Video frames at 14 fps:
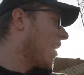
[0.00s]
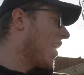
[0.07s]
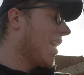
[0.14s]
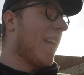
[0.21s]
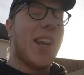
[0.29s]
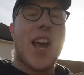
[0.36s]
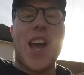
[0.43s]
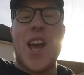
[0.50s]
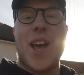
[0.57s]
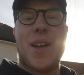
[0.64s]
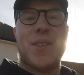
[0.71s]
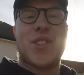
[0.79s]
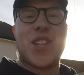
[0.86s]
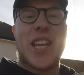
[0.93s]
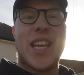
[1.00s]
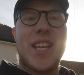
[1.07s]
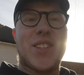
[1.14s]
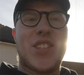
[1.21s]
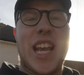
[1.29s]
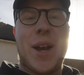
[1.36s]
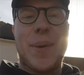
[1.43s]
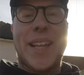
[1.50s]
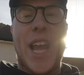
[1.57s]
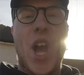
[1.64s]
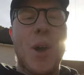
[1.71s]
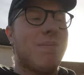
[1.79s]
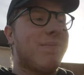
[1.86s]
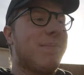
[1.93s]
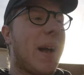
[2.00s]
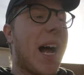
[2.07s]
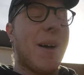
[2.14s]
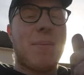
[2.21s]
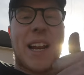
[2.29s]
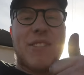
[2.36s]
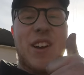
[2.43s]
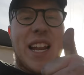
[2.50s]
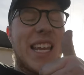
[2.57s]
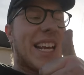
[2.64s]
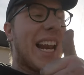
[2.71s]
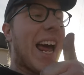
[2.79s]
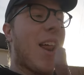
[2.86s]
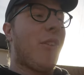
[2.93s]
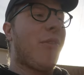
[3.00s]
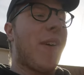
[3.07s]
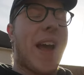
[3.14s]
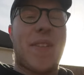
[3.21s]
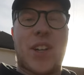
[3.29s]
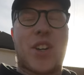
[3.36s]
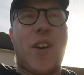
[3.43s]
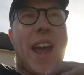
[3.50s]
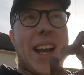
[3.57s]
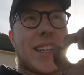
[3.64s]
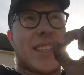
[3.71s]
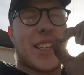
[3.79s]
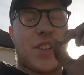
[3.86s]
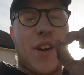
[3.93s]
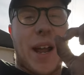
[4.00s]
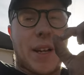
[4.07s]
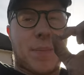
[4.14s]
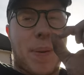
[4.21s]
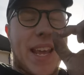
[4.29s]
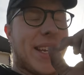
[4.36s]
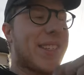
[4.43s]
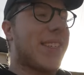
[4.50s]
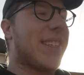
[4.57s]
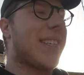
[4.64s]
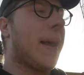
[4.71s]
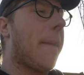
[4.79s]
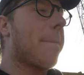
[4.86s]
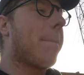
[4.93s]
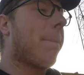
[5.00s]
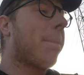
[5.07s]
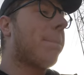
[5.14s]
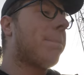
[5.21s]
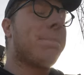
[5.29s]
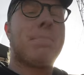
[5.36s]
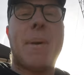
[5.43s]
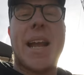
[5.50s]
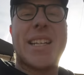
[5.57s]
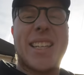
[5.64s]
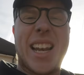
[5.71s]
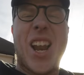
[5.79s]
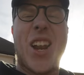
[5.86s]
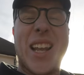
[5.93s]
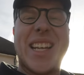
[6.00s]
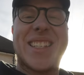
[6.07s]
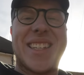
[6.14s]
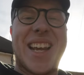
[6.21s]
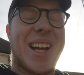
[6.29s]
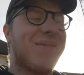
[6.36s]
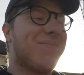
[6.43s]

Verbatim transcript: and, uh, and see see how we get on. But I'm really glad I found the correct the correct piece. Makes it a lot easier.